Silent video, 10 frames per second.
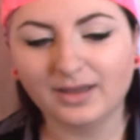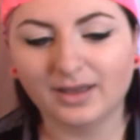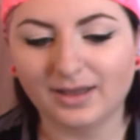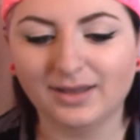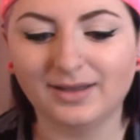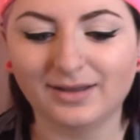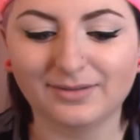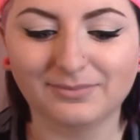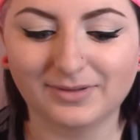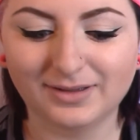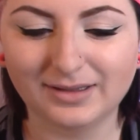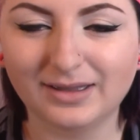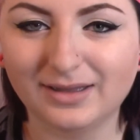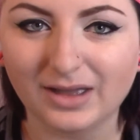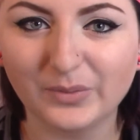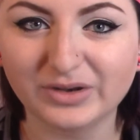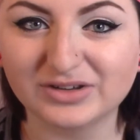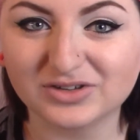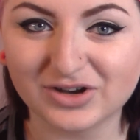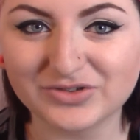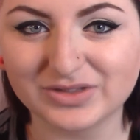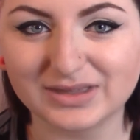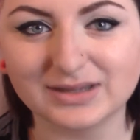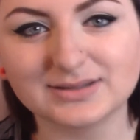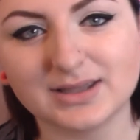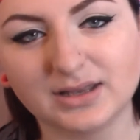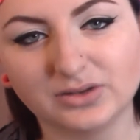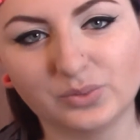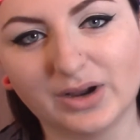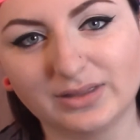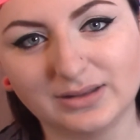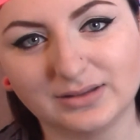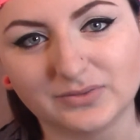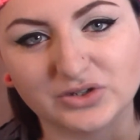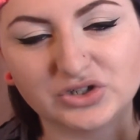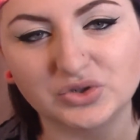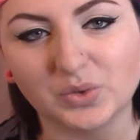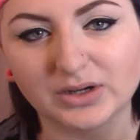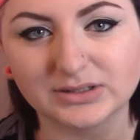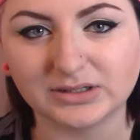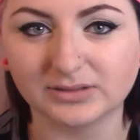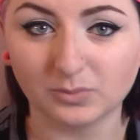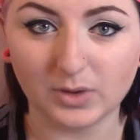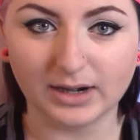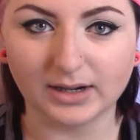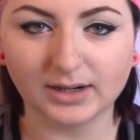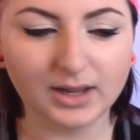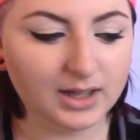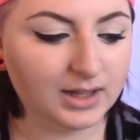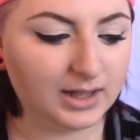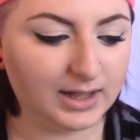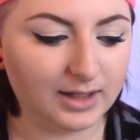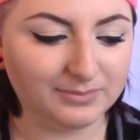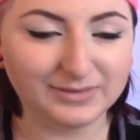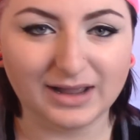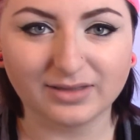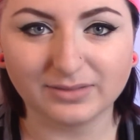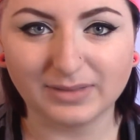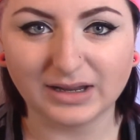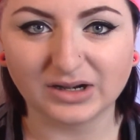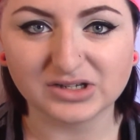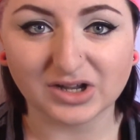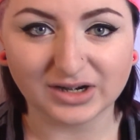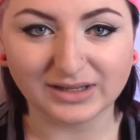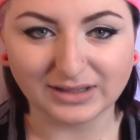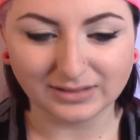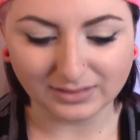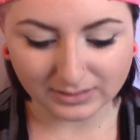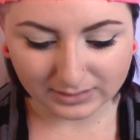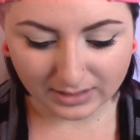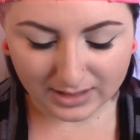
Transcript: I wouldn't stretch with this. I do wear these for short-term wear now that my ears are healed.